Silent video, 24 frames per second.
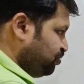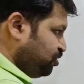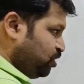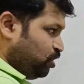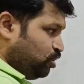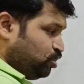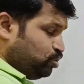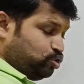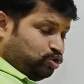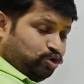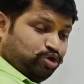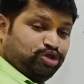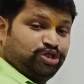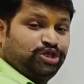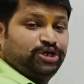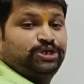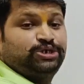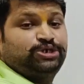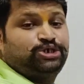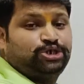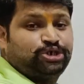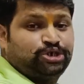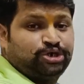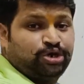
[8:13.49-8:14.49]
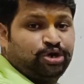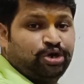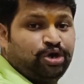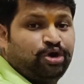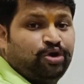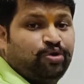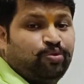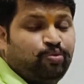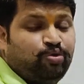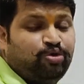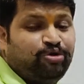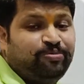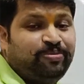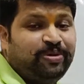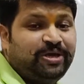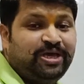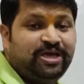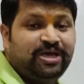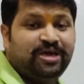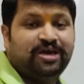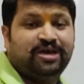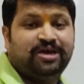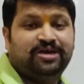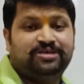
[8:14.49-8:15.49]
So this would be
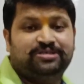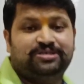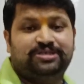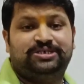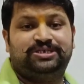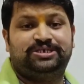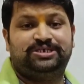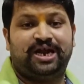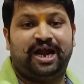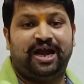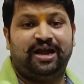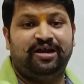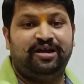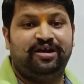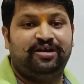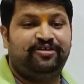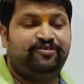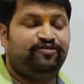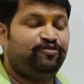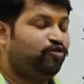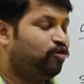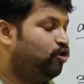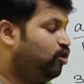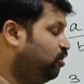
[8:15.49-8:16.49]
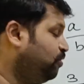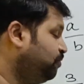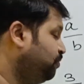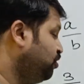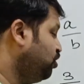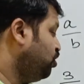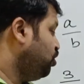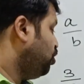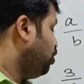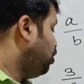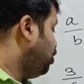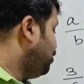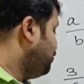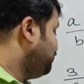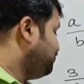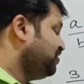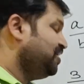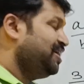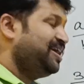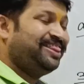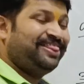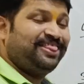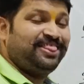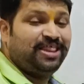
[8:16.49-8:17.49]
the standard form of
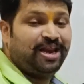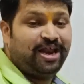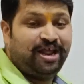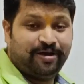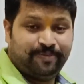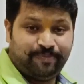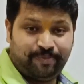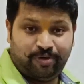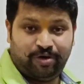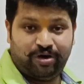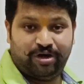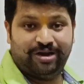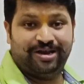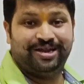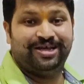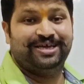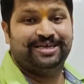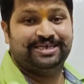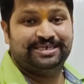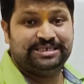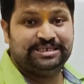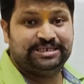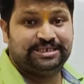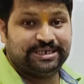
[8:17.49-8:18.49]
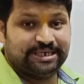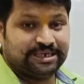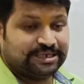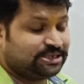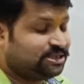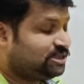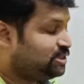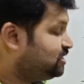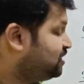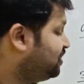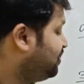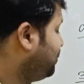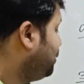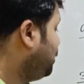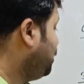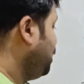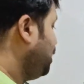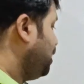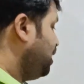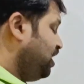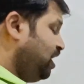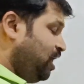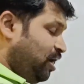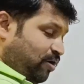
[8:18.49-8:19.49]
3 upon 6.
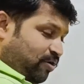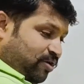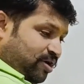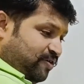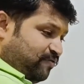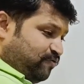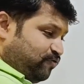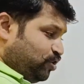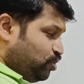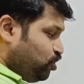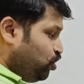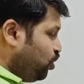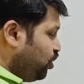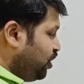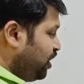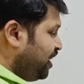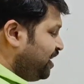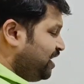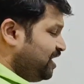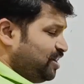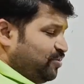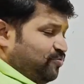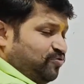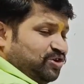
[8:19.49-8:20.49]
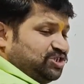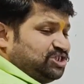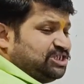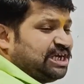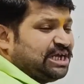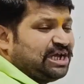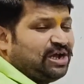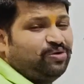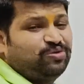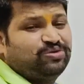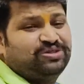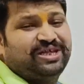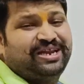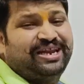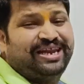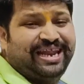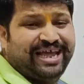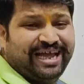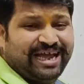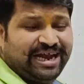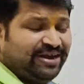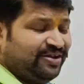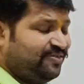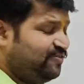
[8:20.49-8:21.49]
Now if we go ahead and we check out the
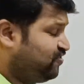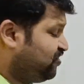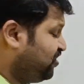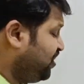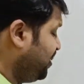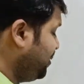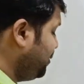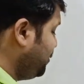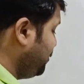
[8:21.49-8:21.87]
negative sign